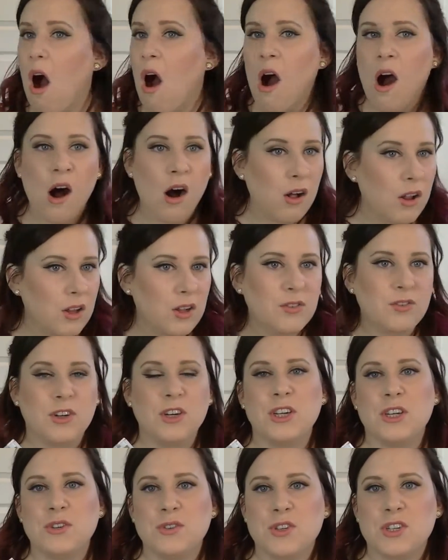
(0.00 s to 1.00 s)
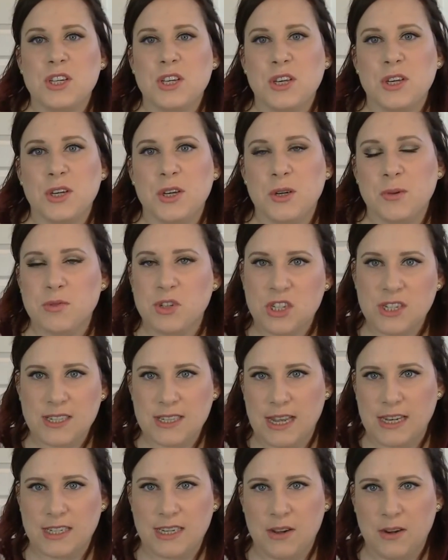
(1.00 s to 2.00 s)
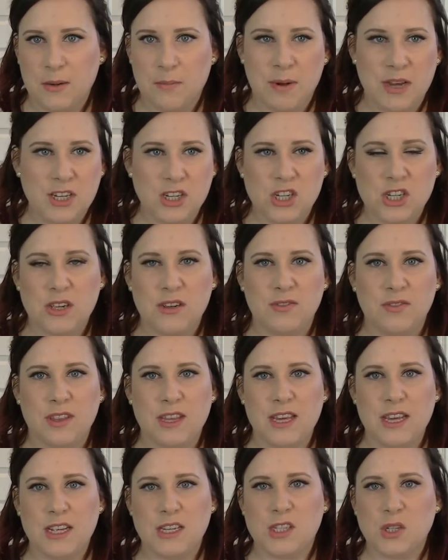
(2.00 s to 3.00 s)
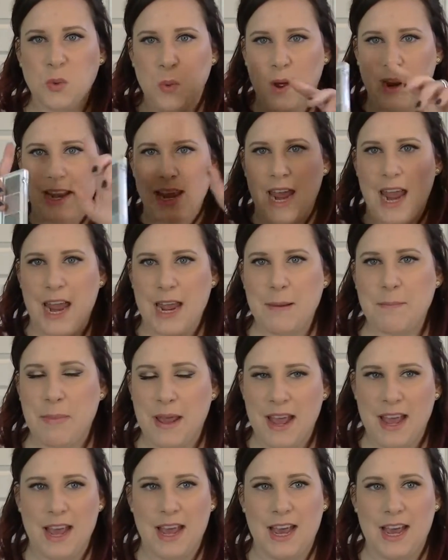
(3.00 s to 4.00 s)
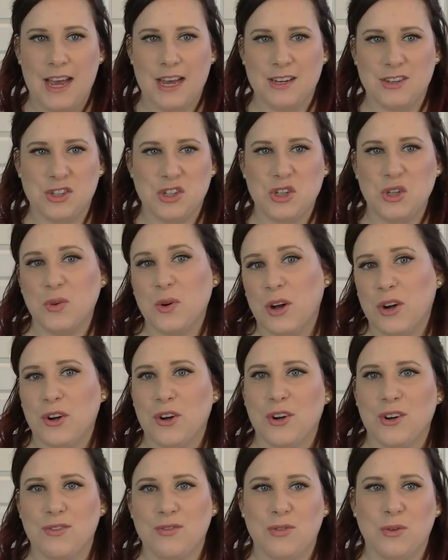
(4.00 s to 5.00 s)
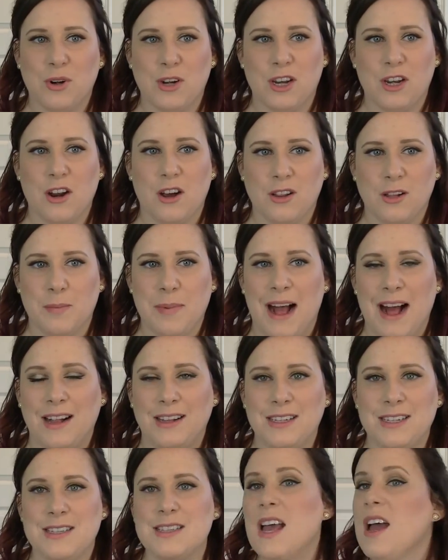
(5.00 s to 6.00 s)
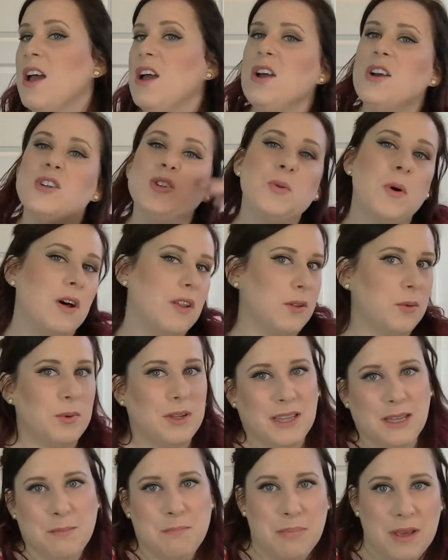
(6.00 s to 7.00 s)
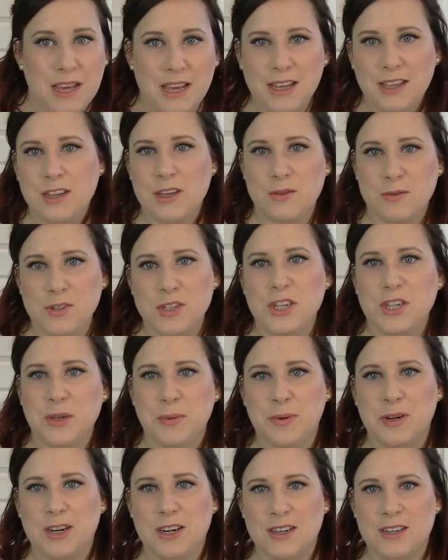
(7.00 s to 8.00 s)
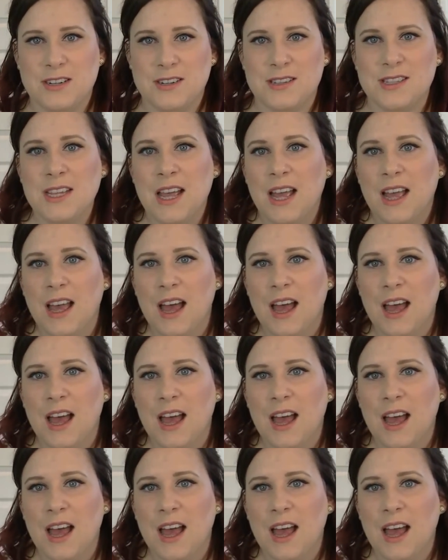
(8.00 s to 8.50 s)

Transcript: All over YouTube, she sent out a bunch of the 28 pan, $240 palettes to all the really big YouTubers.